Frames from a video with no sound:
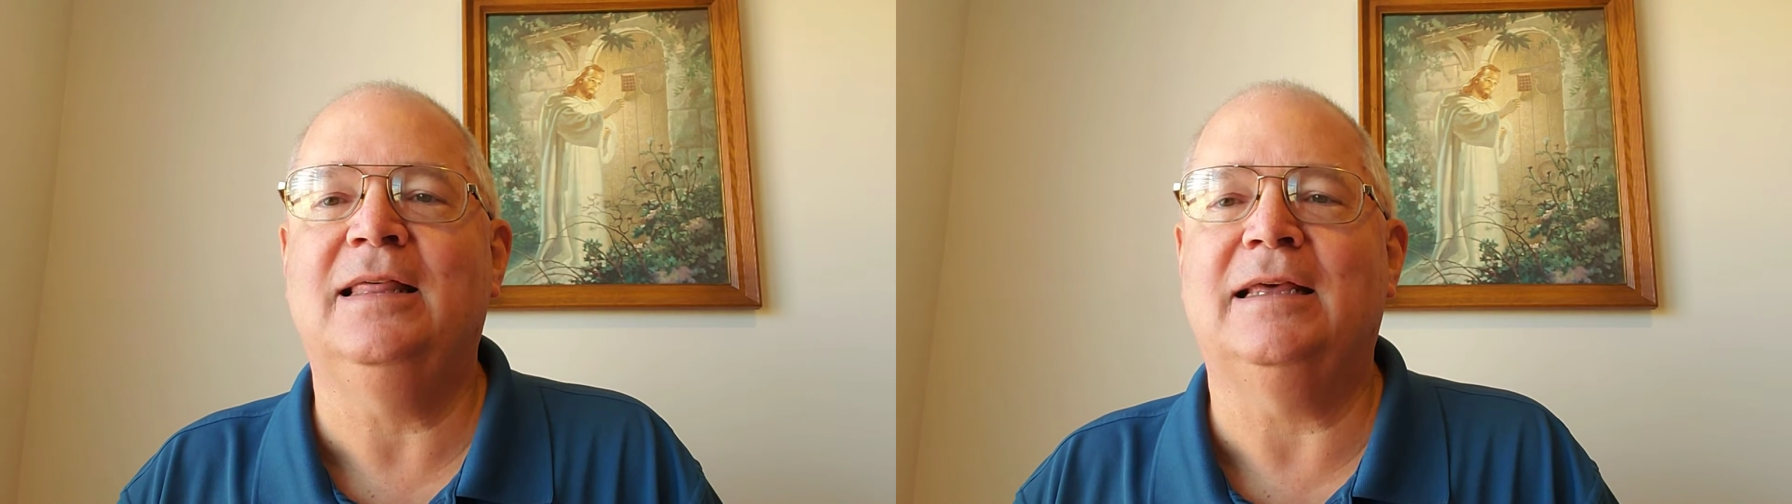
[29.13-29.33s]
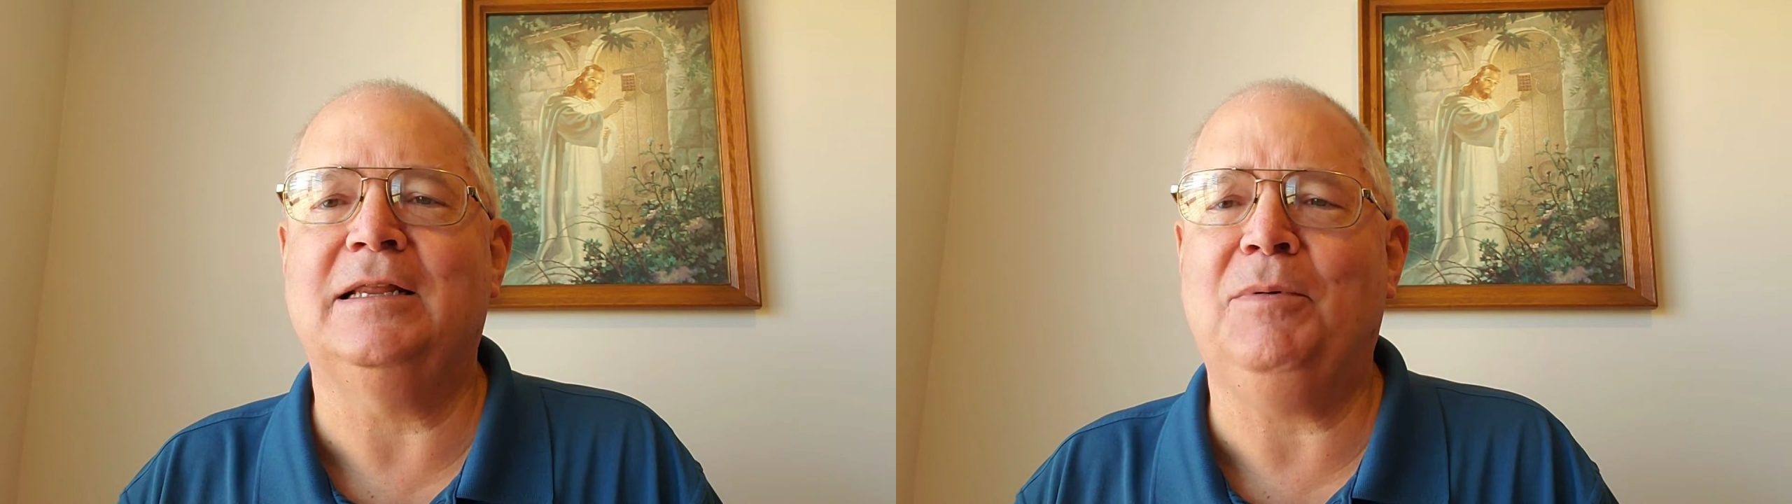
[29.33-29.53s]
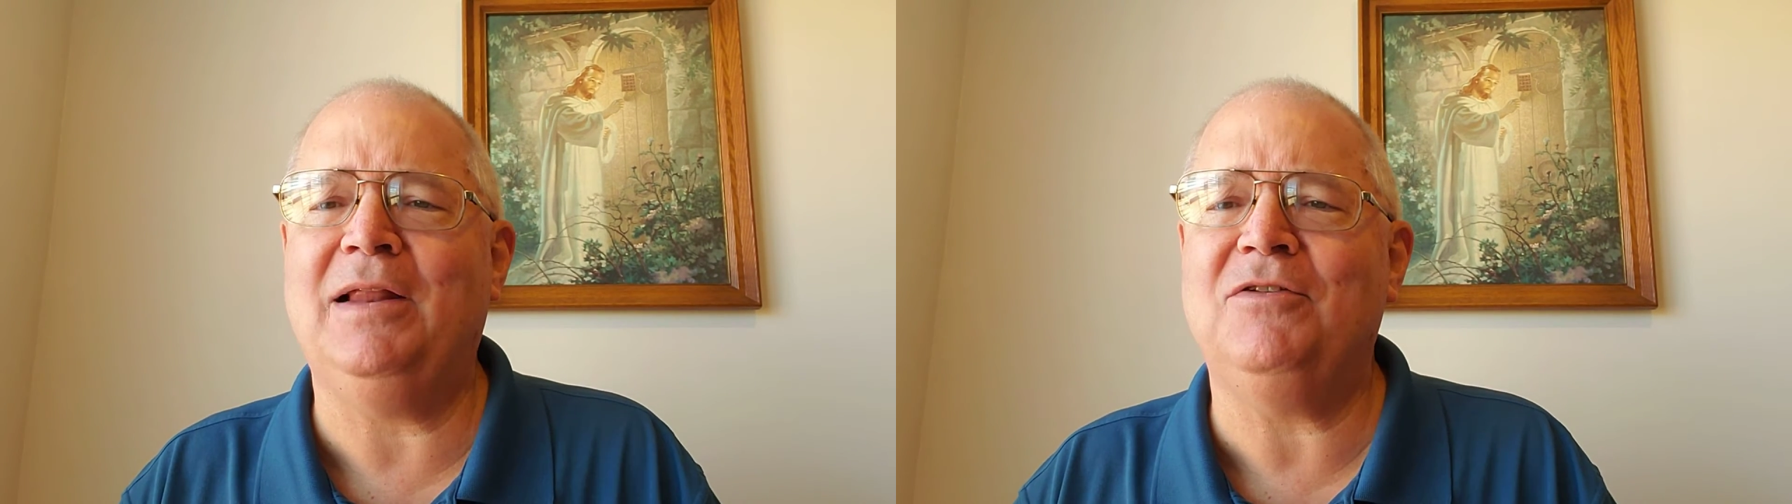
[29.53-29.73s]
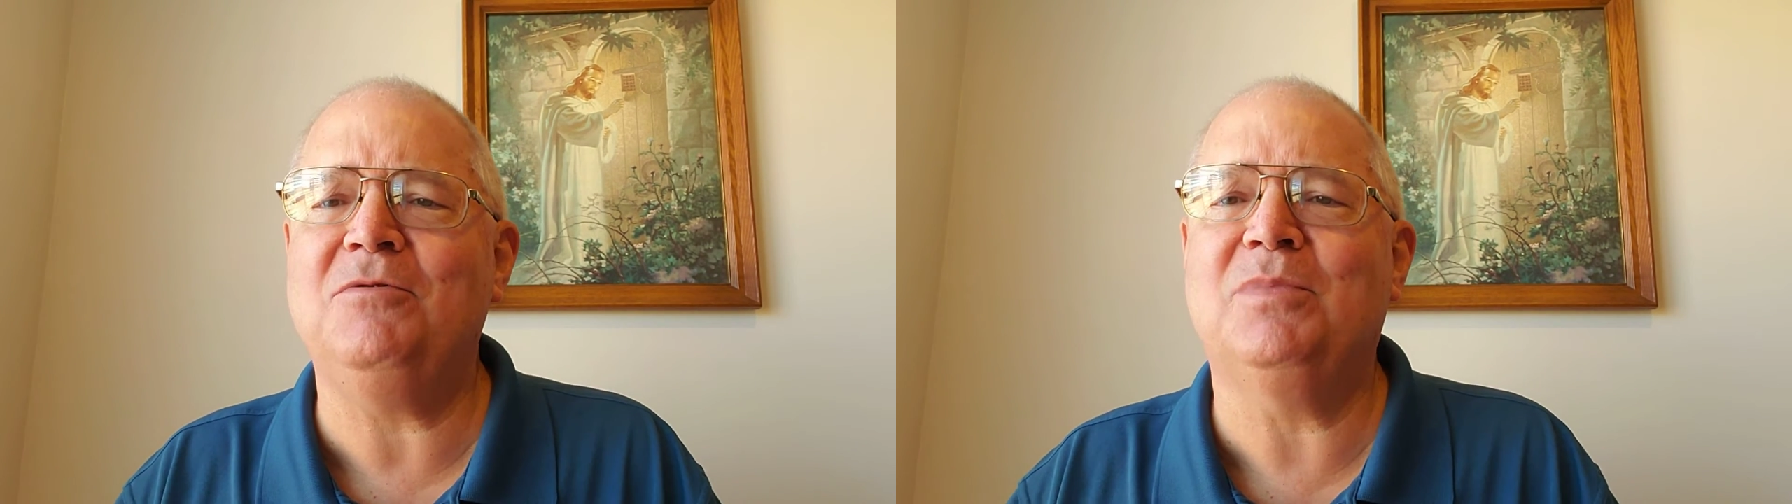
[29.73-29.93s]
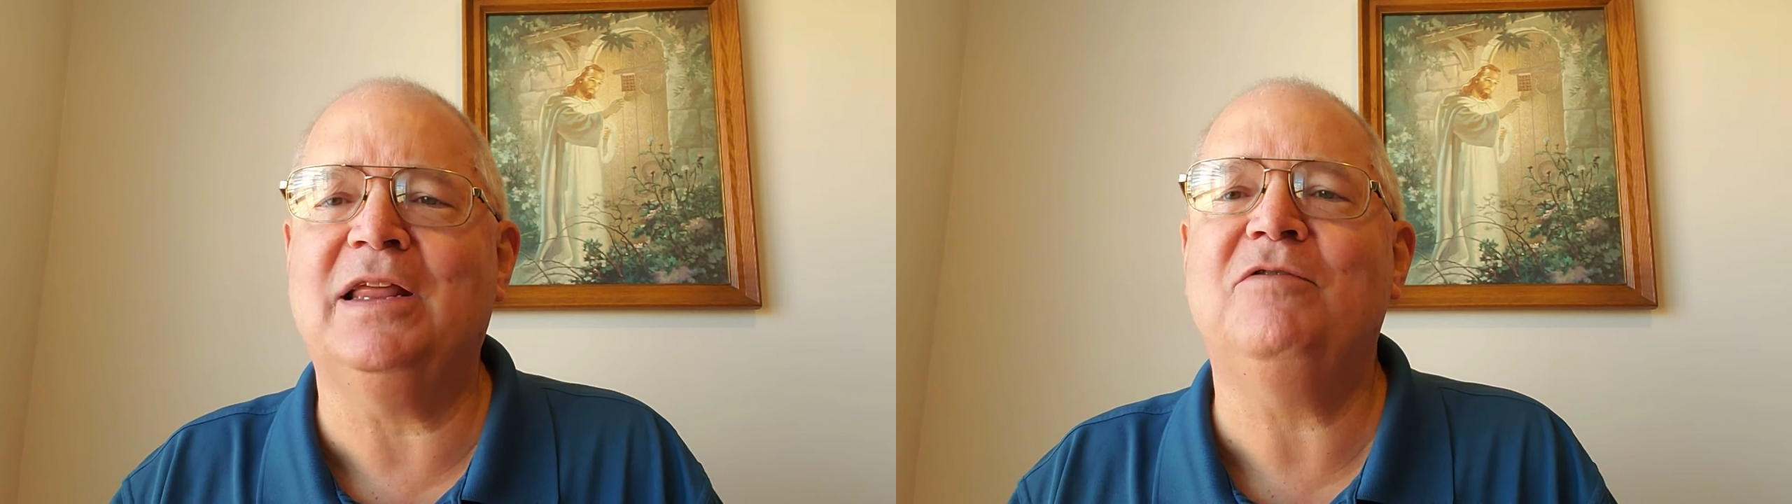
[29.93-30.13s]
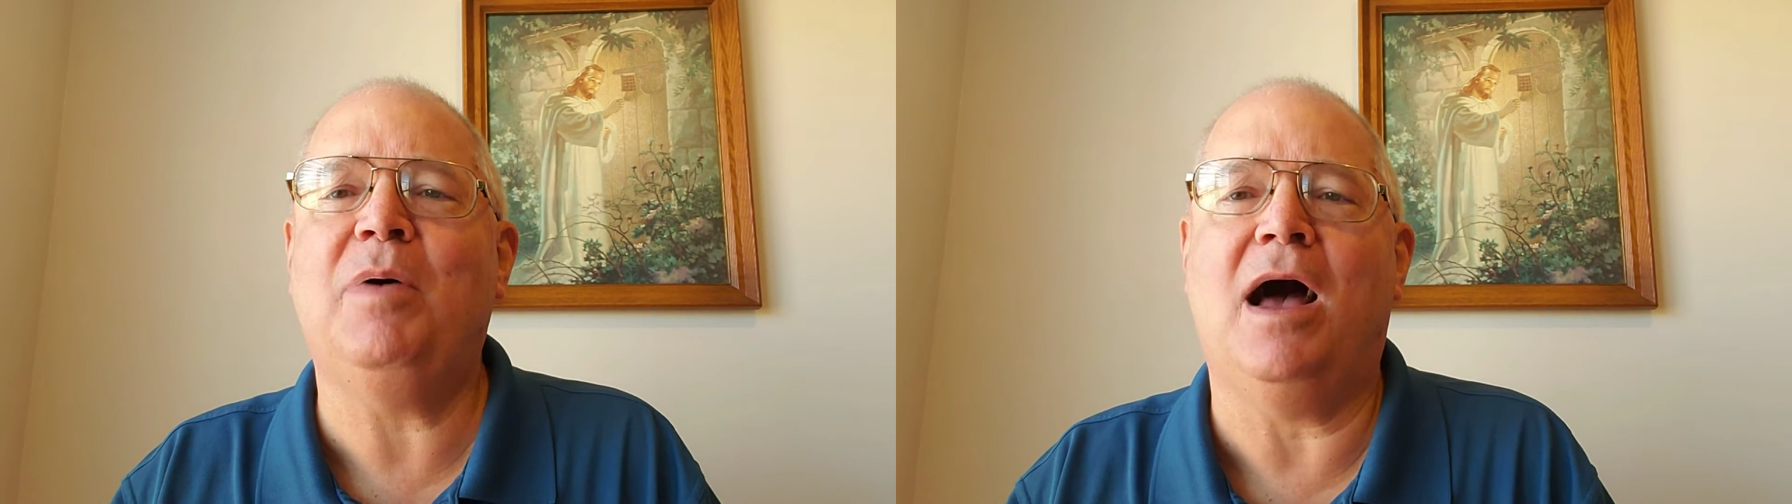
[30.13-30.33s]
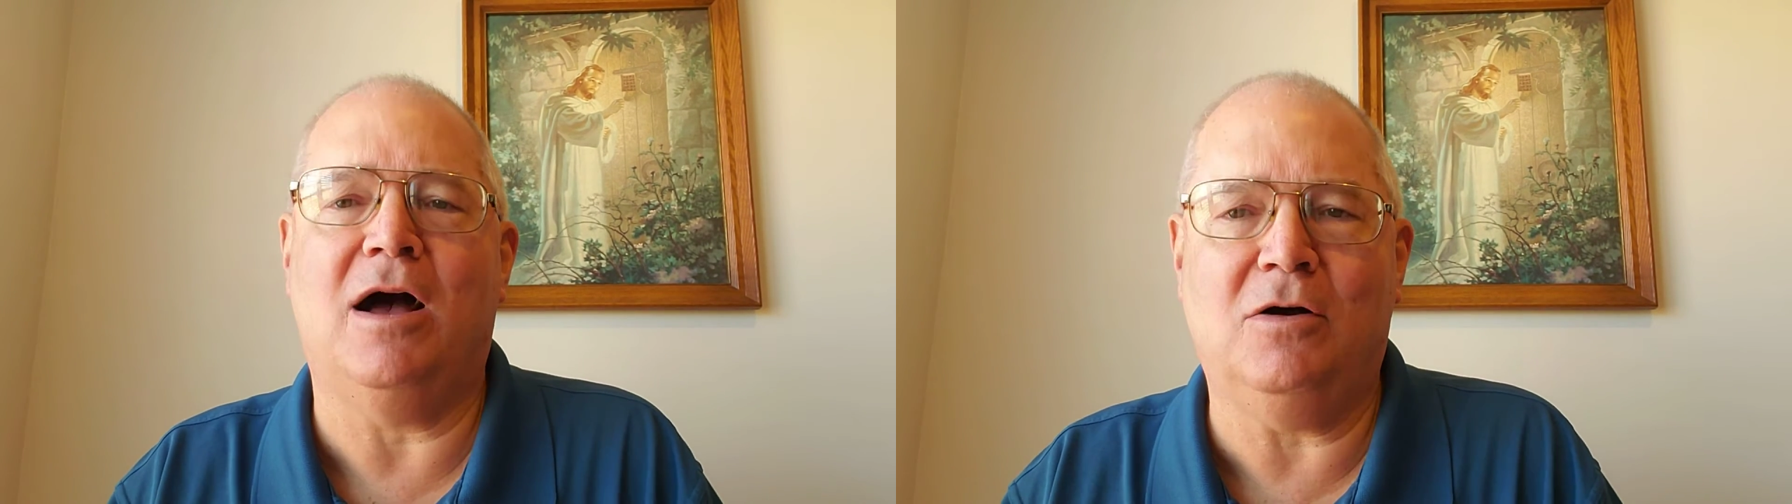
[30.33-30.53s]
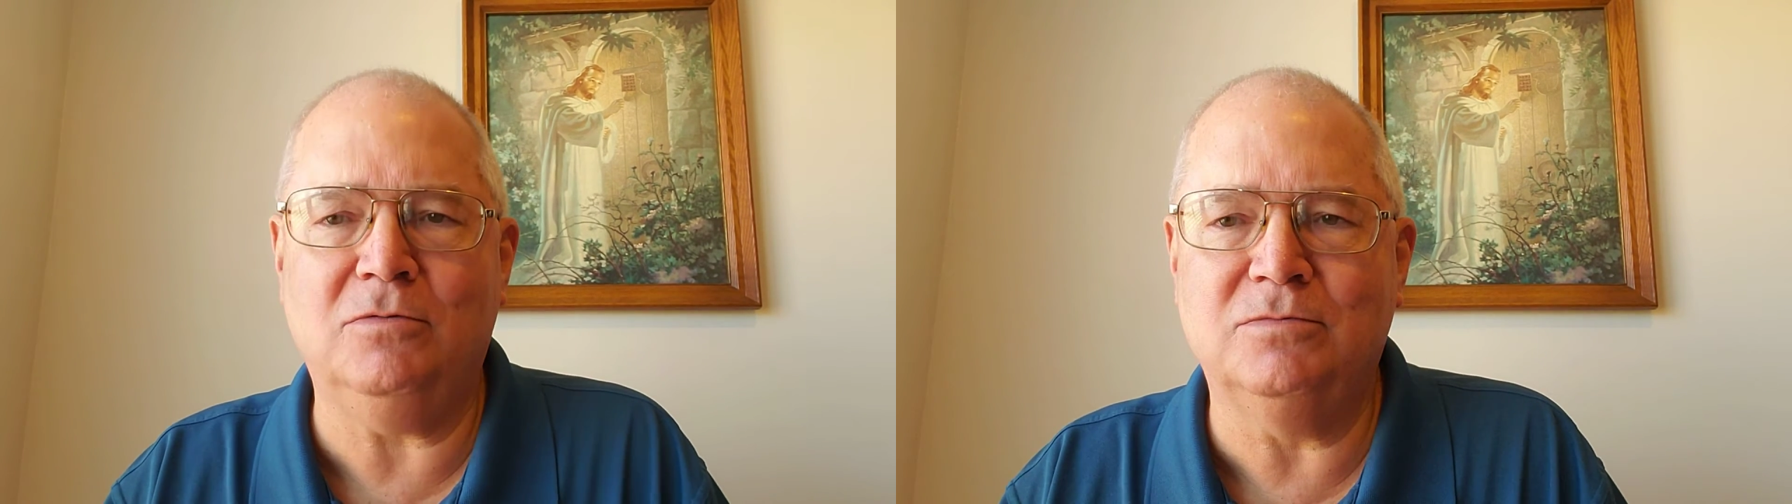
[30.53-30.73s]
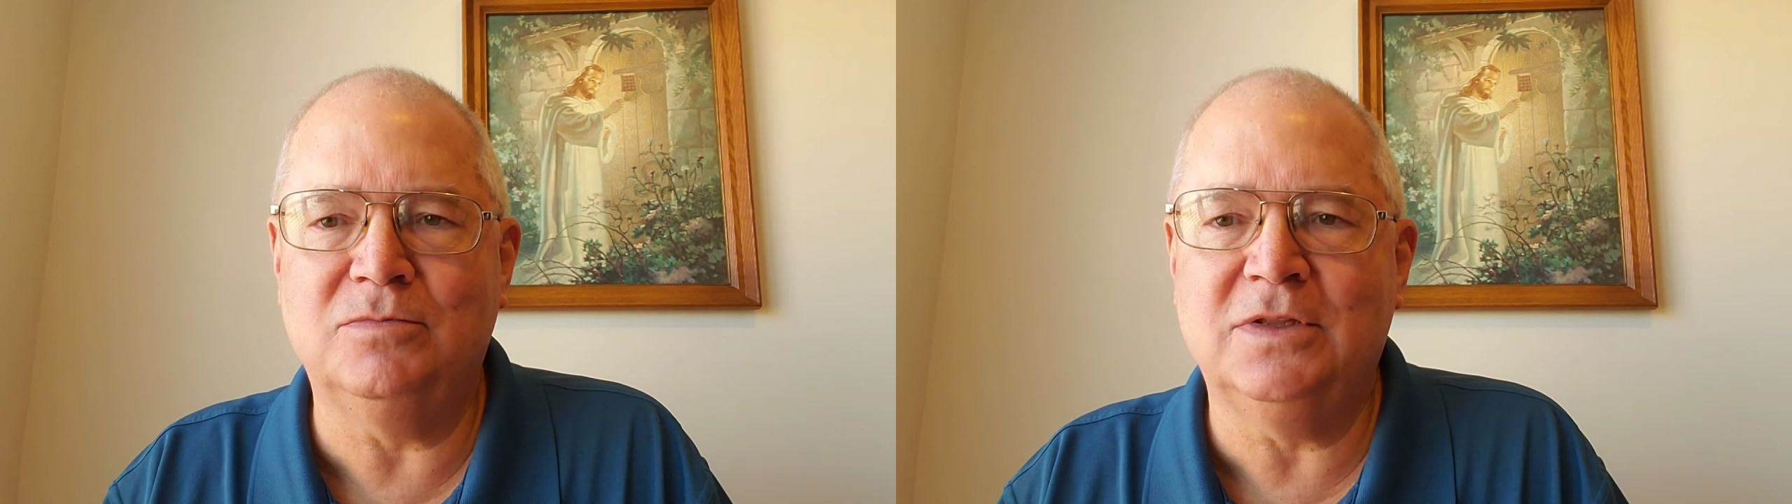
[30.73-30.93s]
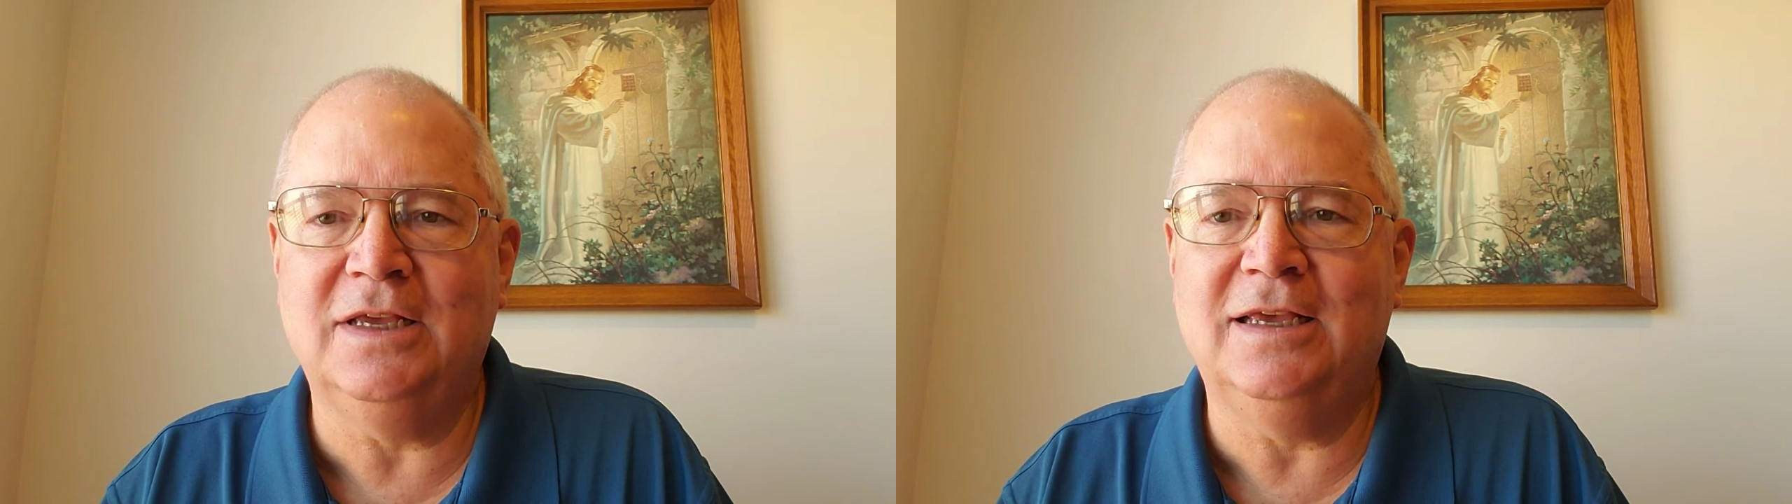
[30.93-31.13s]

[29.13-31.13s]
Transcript: they say, well, if you believe Paul,